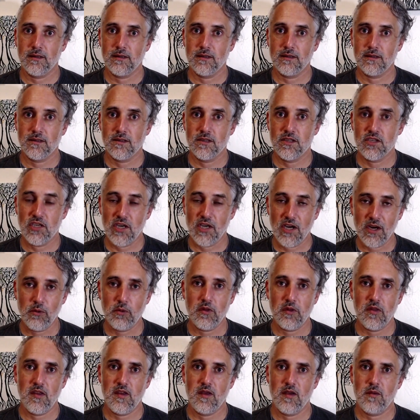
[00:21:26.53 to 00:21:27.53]
share
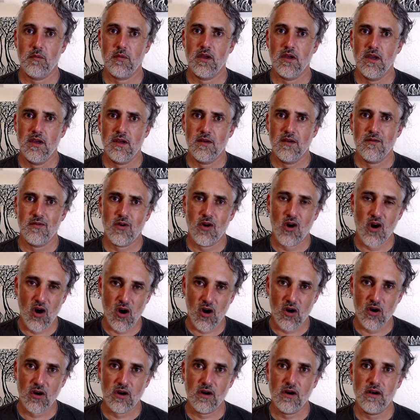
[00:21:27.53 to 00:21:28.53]
with them the
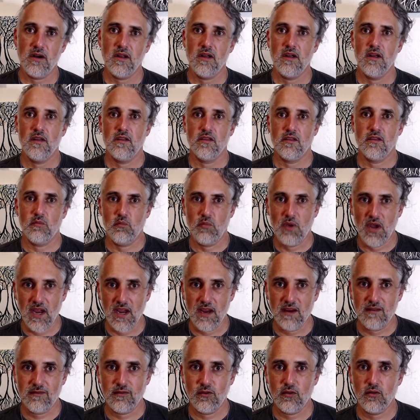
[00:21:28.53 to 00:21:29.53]
hard, the
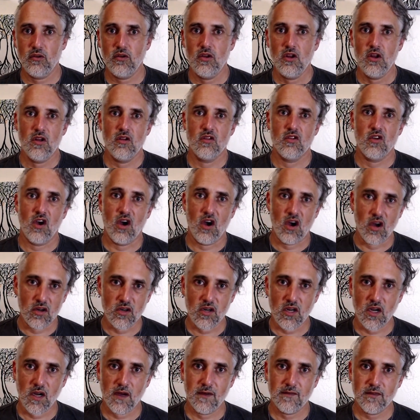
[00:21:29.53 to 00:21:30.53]
painful, the
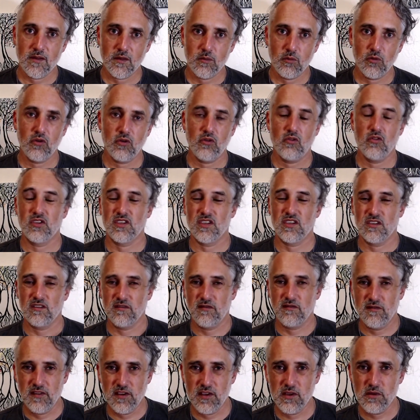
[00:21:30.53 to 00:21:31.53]
uncomfortable, the
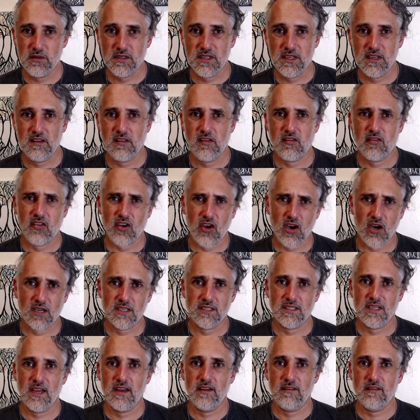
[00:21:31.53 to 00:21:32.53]
confusing
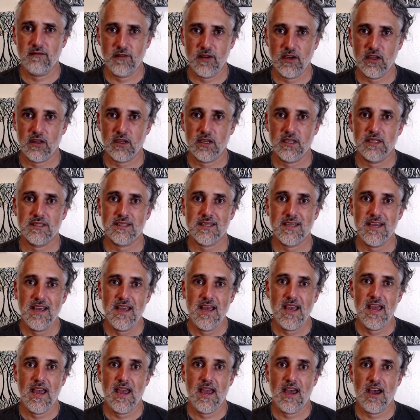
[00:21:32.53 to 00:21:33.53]
thoughts and feelings,
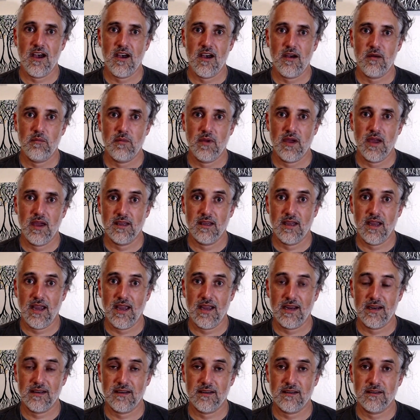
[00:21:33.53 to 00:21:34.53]

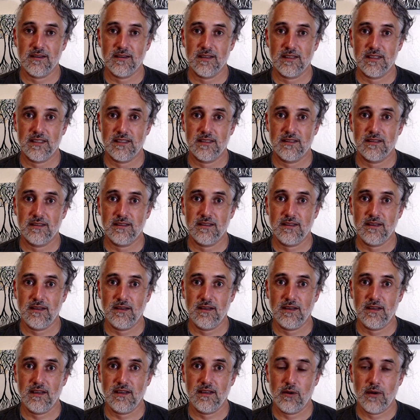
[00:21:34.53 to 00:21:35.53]
and
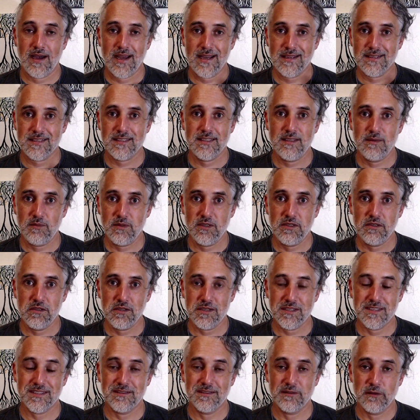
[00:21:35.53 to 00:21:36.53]
ask them to just
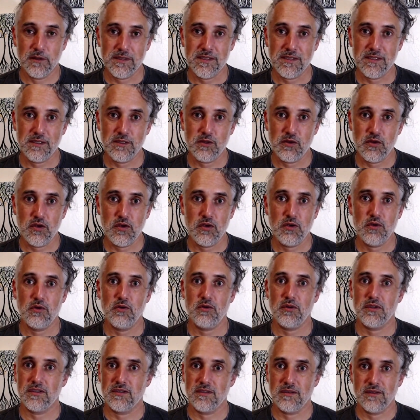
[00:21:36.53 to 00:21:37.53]
listen to you
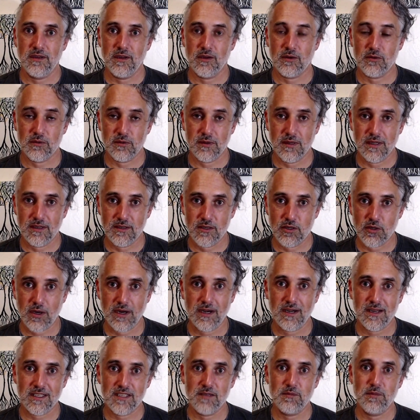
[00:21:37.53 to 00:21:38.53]
and, you know, try
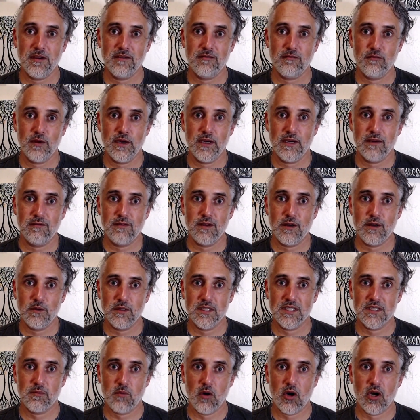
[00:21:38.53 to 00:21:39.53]
not to be afraid of their
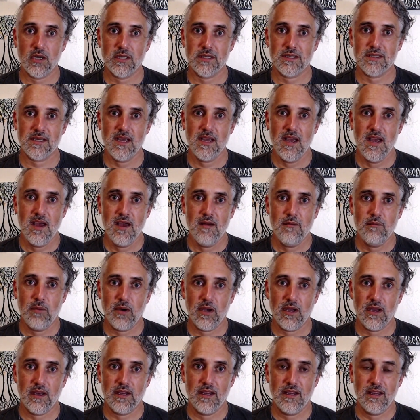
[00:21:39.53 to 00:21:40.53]
response.
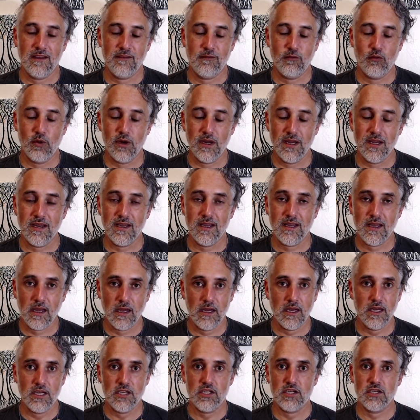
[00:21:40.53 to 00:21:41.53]
But if we
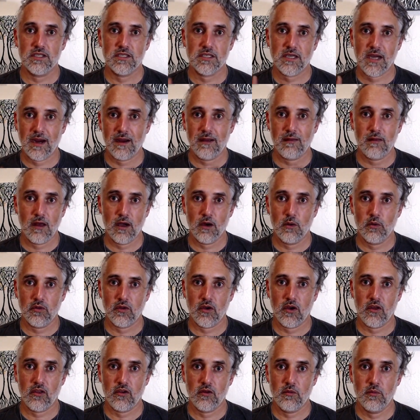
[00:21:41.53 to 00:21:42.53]
engage in dialogue with
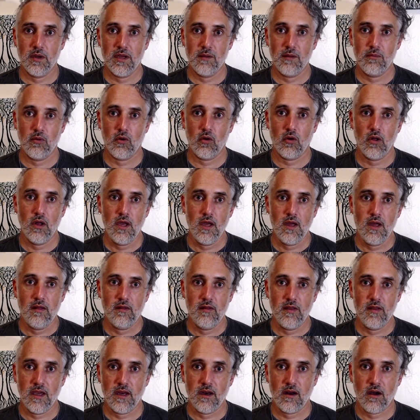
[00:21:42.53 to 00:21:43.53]
other people,
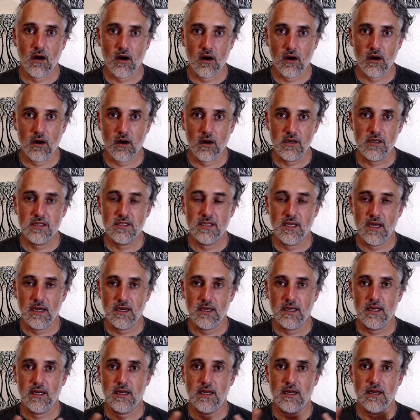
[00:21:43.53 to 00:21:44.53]
then our
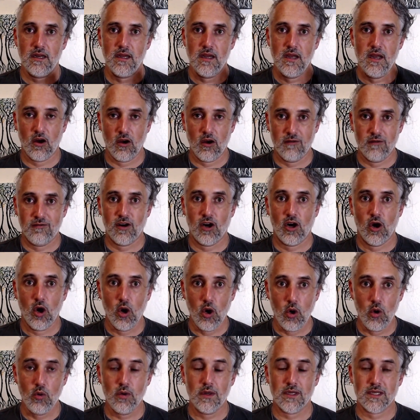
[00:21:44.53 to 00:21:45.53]
understanding of our
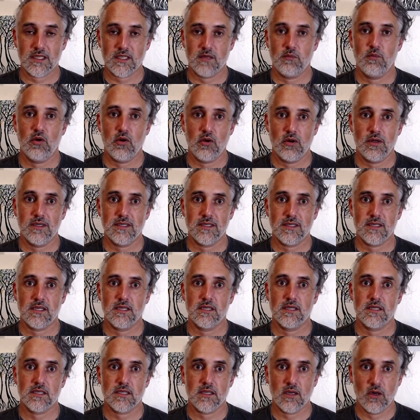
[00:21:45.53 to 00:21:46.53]
own
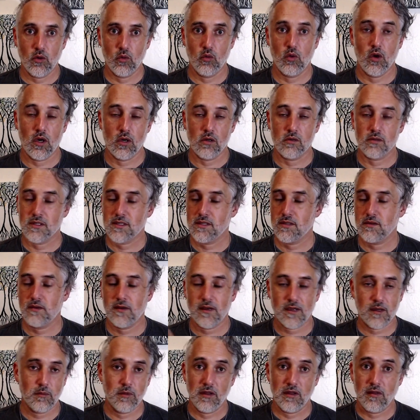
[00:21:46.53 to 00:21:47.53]
experiences grows. So that
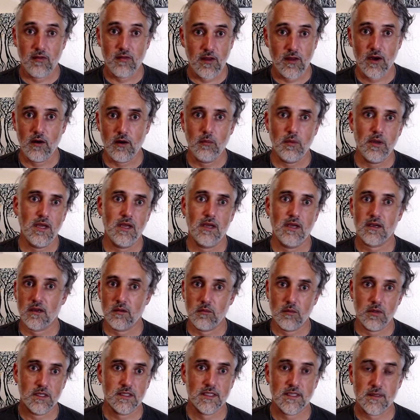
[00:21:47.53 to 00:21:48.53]
can be in therapy, it can
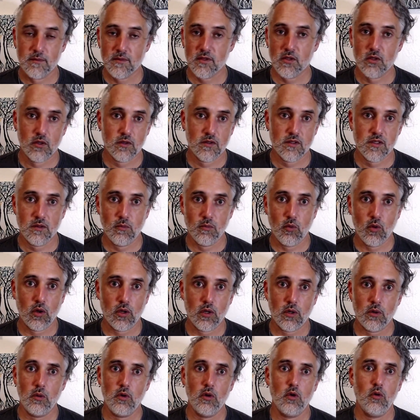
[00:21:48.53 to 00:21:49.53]
be in some sort of support
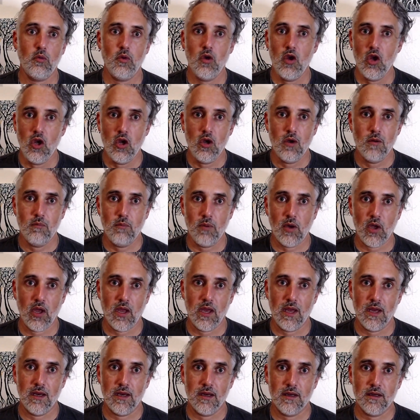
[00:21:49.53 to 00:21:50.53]
group,
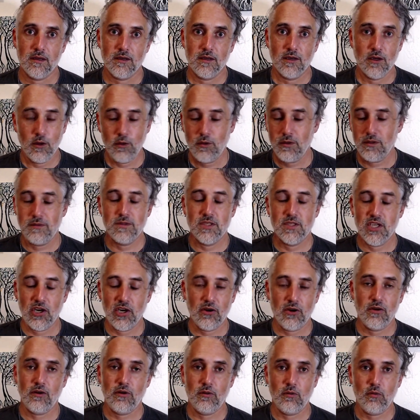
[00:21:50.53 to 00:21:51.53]
but go and
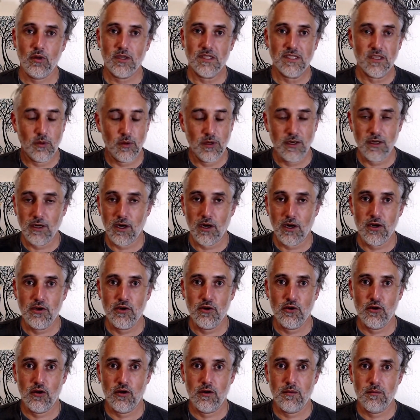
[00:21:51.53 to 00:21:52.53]
share what's going on in
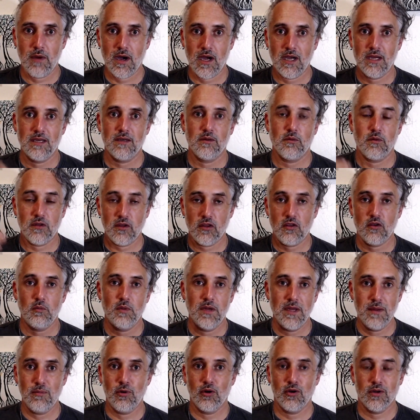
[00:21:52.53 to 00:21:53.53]
your own mind with other
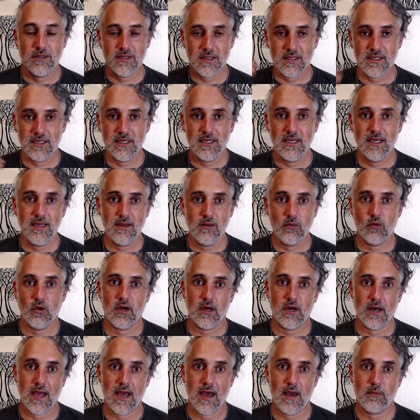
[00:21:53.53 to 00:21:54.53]
people and see what
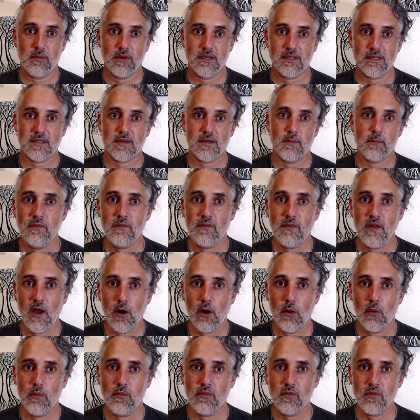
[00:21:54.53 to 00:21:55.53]
happens. Now,
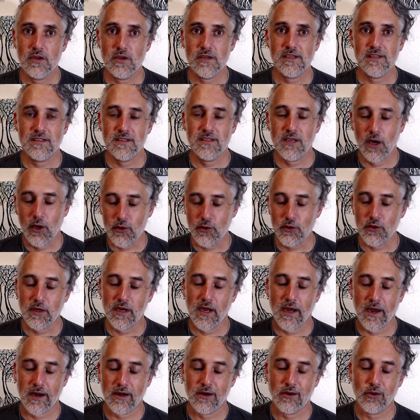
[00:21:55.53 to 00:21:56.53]
there's this other
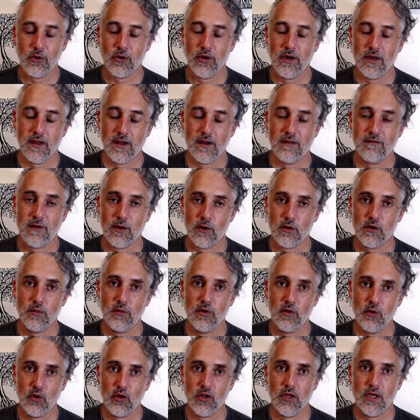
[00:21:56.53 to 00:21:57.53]
category that I found to be
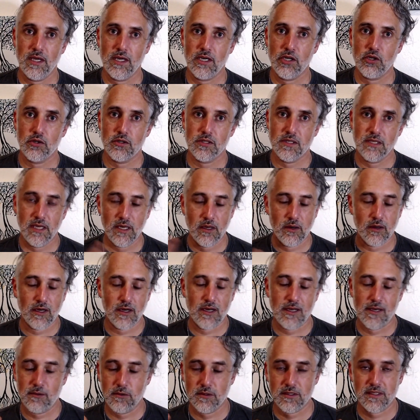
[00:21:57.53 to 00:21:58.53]
really interesting, and
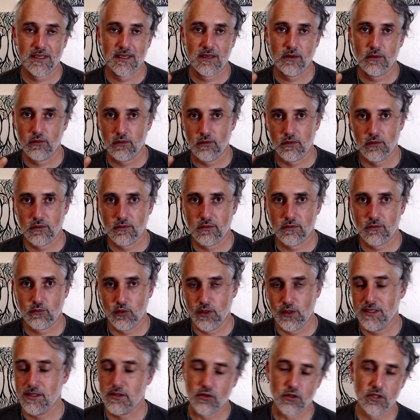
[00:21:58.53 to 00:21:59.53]
I was like
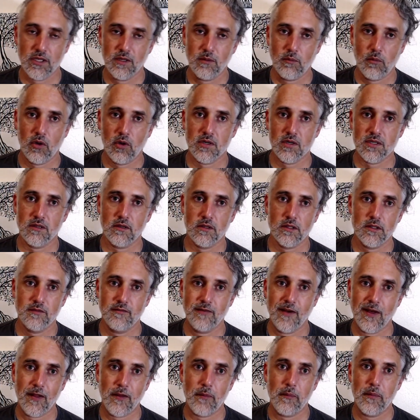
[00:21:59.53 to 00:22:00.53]
researching personal
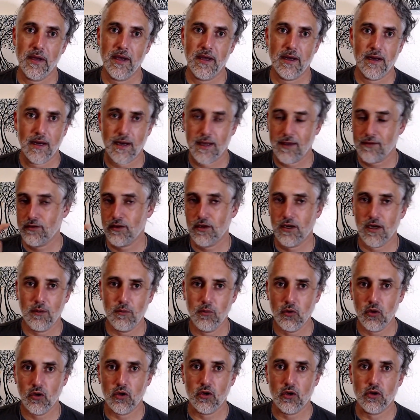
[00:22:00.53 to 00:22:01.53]
development, and I have a couple
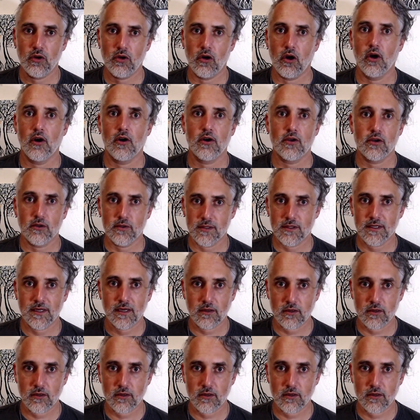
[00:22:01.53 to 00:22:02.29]
good articles that I'll